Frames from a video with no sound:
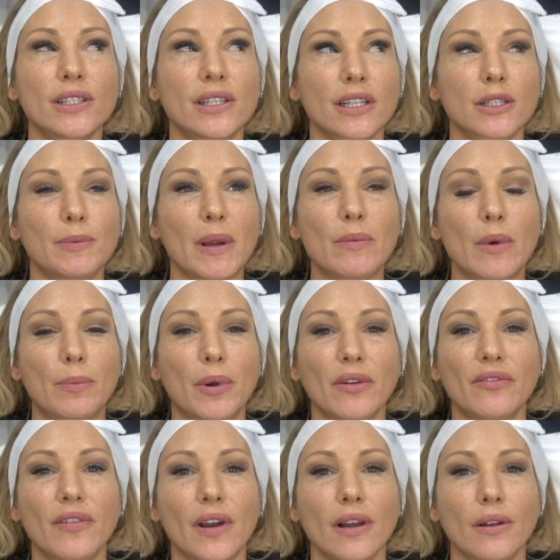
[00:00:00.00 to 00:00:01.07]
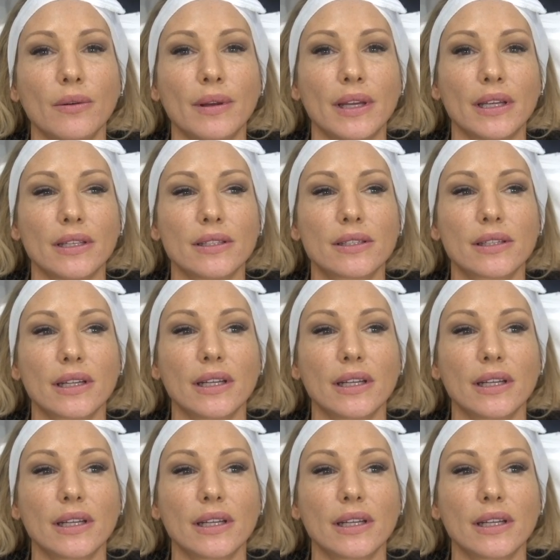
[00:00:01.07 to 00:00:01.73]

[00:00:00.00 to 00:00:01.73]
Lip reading: Explain what Profhilo is.